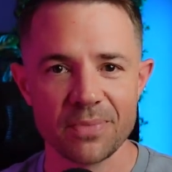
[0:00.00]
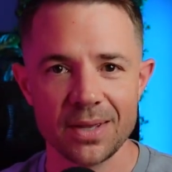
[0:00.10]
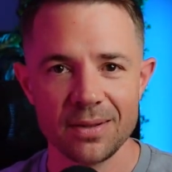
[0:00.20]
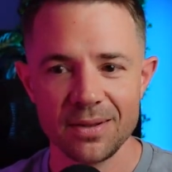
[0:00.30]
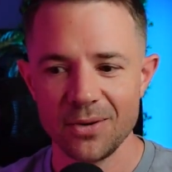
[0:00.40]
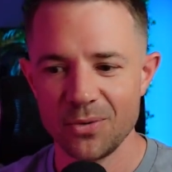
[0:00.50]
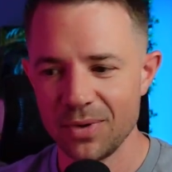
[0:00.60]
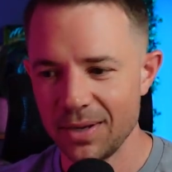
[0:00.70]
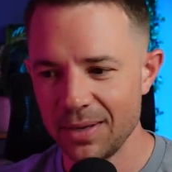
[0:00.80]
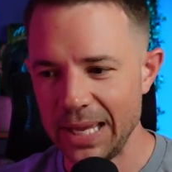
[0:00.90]

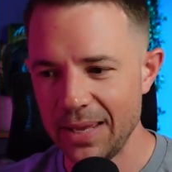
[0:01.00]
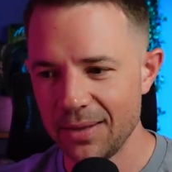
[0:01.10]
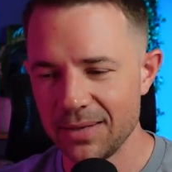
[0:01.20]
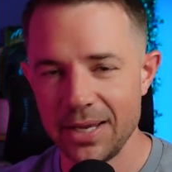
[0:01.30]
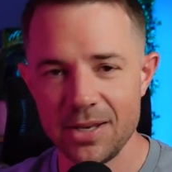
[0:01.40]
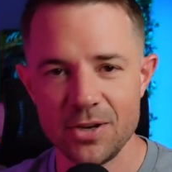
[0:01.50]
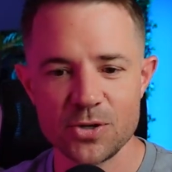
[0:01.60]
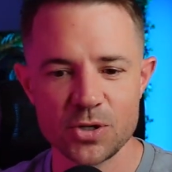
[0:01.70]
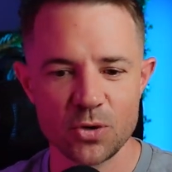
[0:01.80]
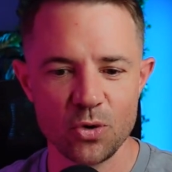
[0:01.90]
8-9 years
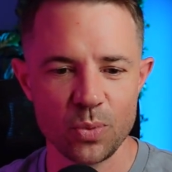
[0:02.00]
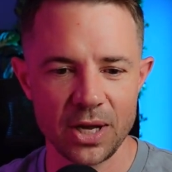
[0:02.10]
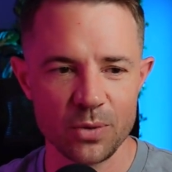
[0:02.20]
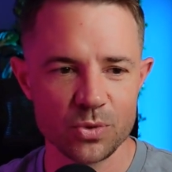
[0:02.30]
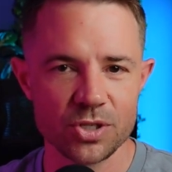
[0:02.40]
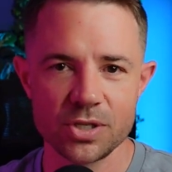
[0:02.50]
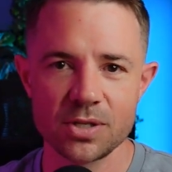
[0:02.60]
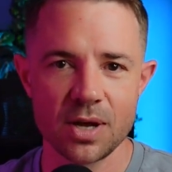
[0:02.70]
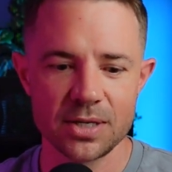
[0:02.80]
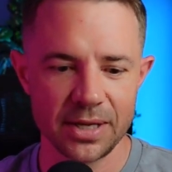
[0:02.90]
ago when I was just
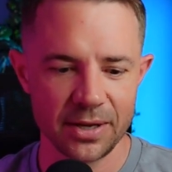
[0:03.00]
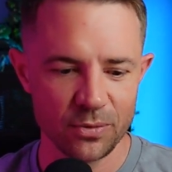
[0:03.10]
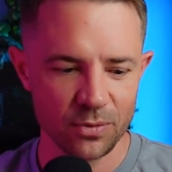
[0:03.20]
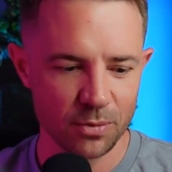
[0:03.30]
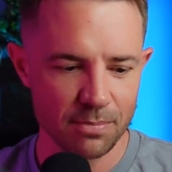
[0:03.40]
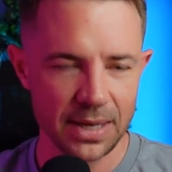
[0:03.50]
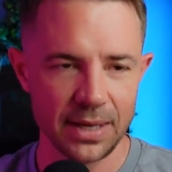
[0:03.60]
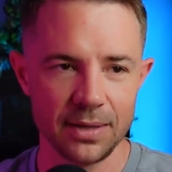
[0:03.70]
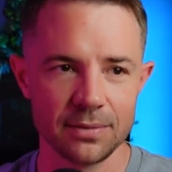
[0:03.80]
starting out on my